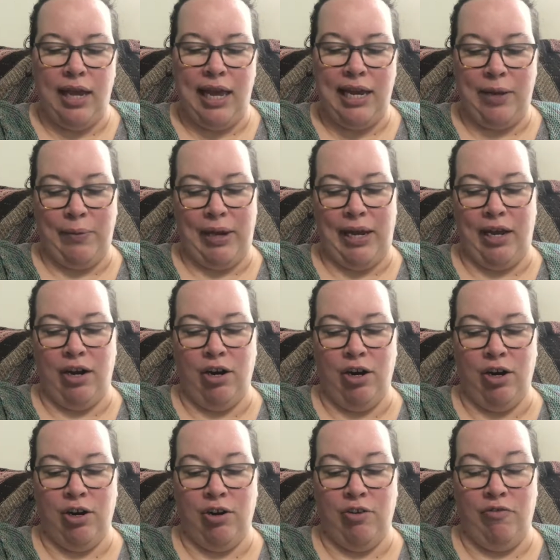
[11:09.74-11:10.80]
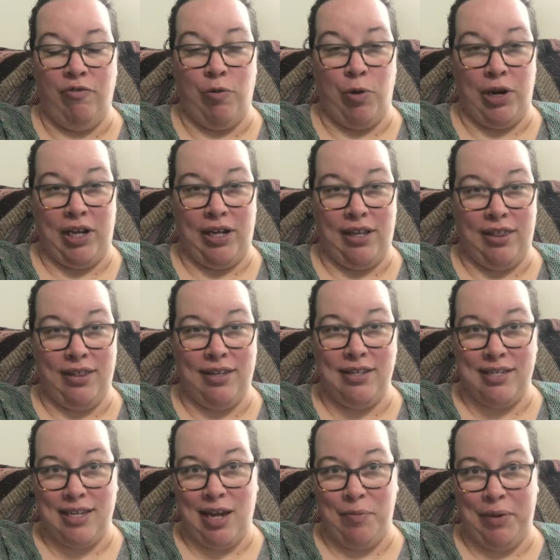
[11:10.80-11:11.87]
Anyway, her 40th
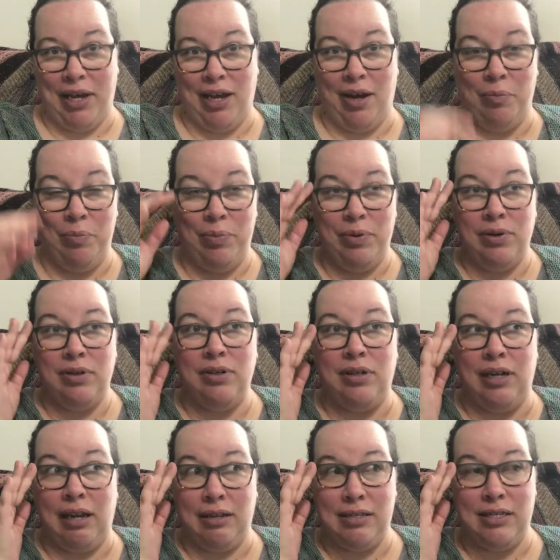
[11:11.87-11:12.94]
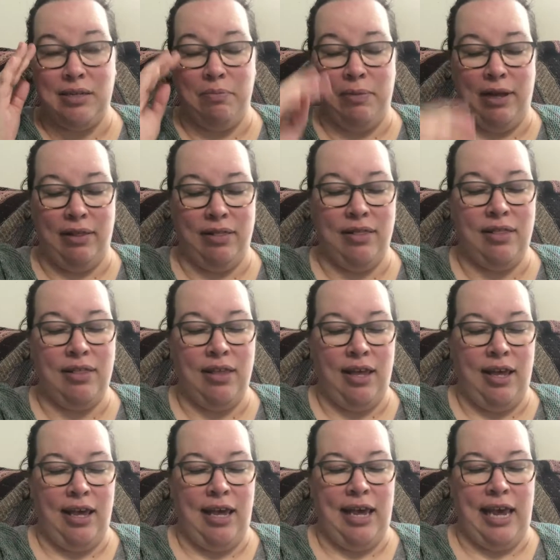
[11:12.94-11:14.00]
is coming up next month,
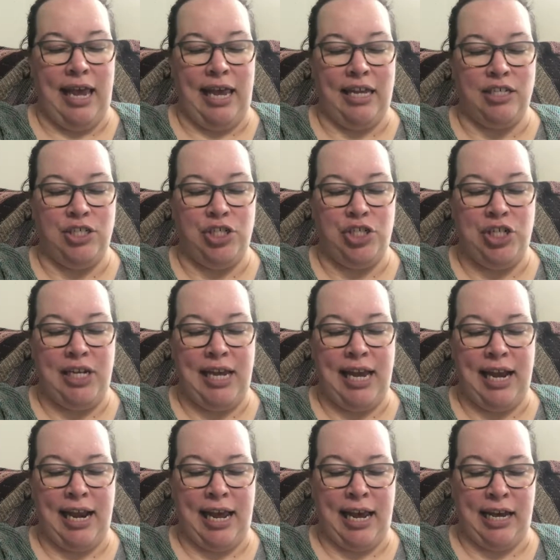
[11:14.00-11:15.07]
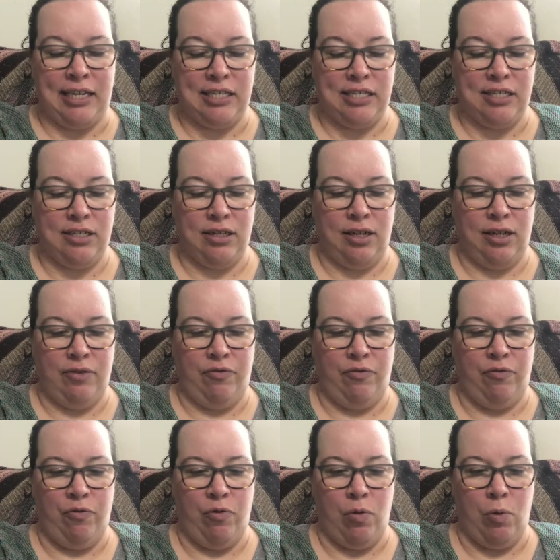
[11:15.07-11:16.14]
and she had asked
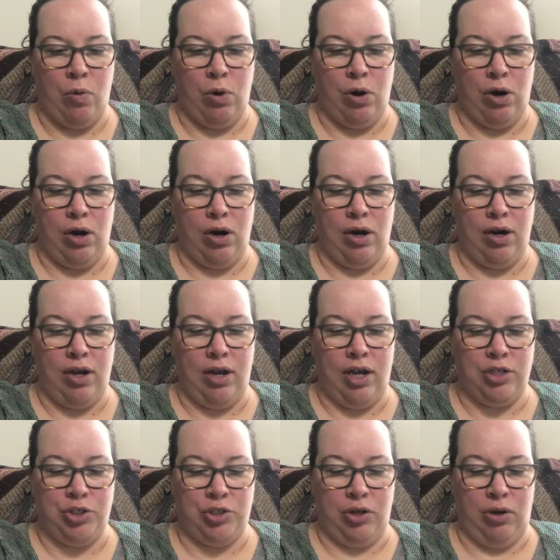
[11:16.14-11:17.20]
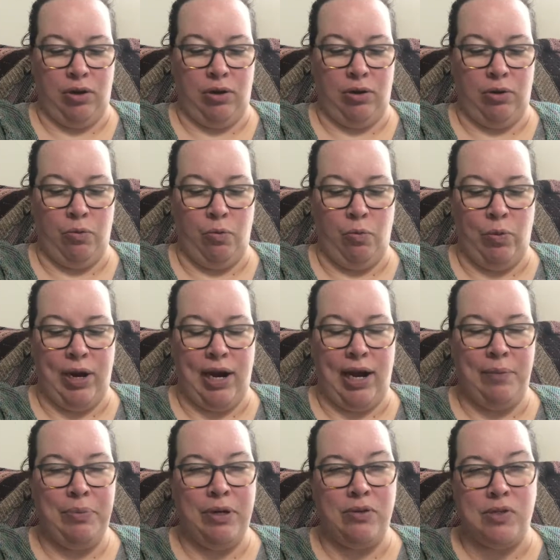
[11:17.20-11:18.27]
for a shawl when
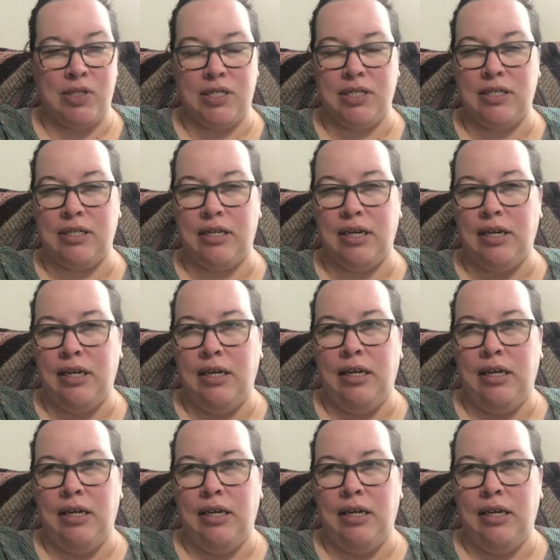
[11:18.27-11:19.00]
I posted.